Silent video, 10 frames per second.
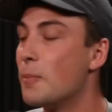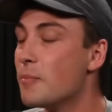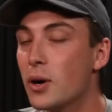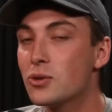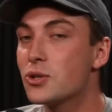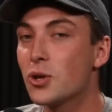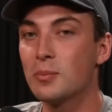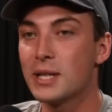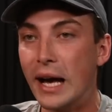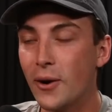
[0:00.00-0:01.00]
Most
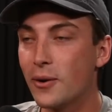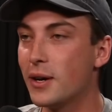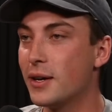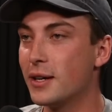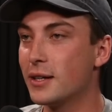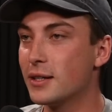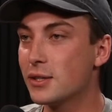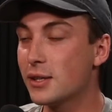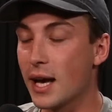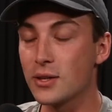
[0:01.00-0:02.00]
jobs now
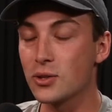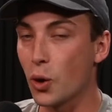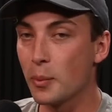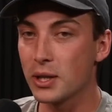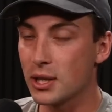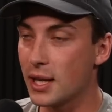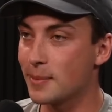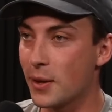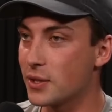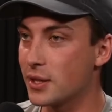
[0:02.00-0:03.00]
care so much less
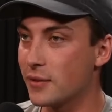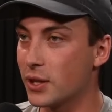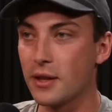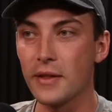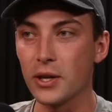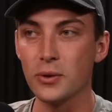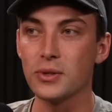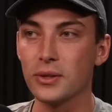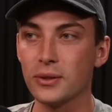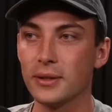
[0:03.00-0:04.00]
about the certificate than they
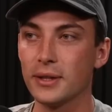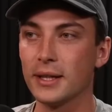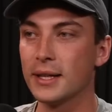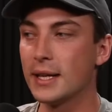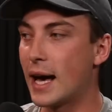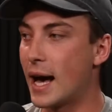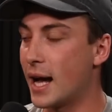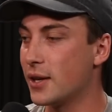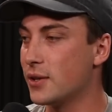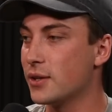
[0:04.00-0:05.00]
used to.
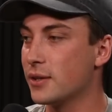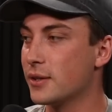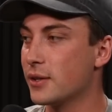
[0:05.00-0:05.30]
And